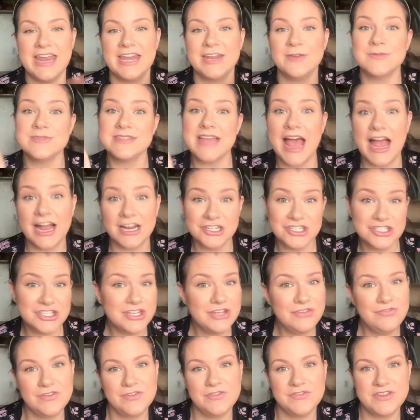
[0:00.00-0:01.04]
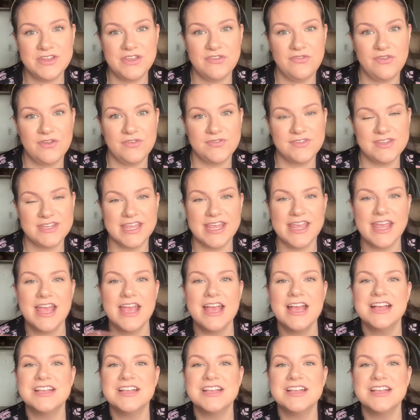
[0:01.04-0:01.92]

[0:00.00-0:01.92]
and it was actually 50-50.